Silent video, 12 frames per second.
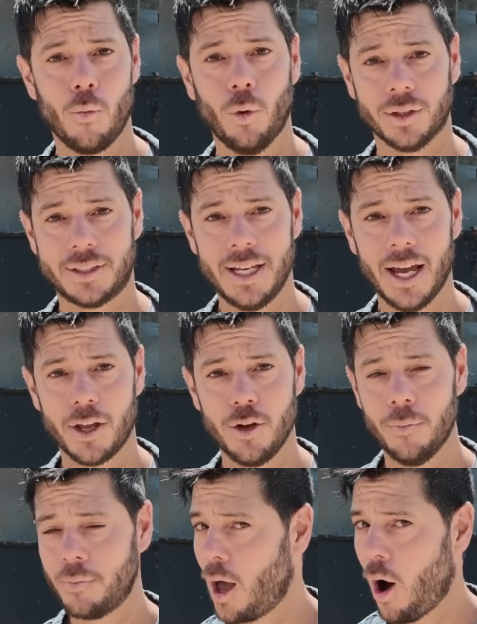We'll tell
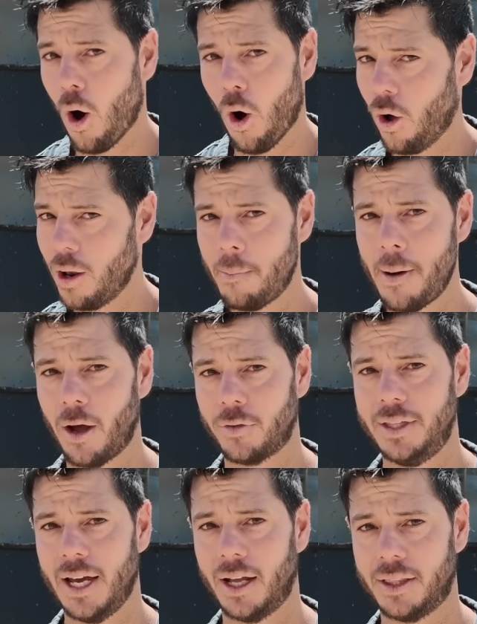you all
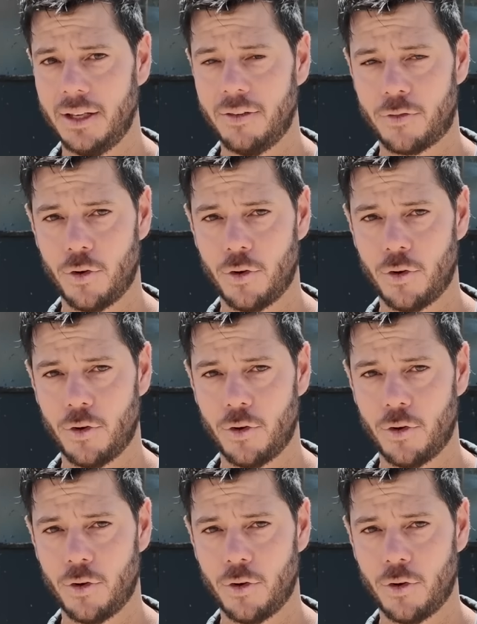about that.